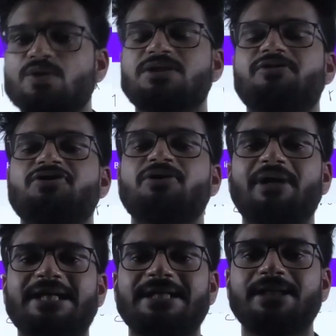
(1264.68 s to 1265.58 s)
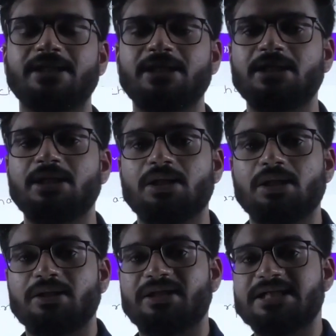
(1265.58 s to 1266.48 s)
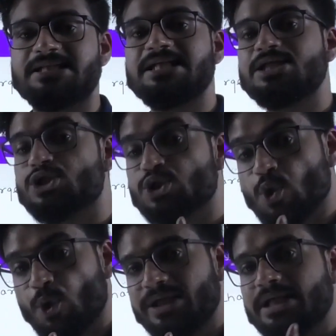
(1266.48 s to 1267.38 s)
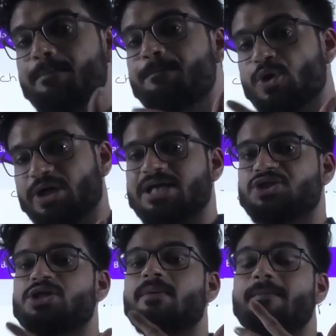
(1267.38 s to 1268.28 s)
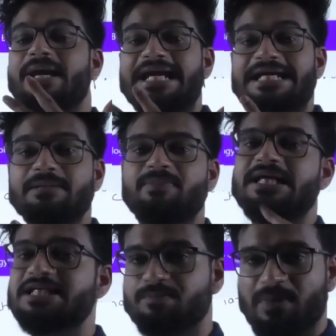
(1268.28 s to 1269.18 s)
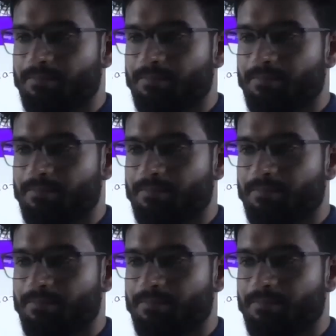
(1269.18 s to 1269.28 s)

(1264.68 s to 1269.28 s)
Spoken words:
concentration gradient. That is the sodium potassium ATPase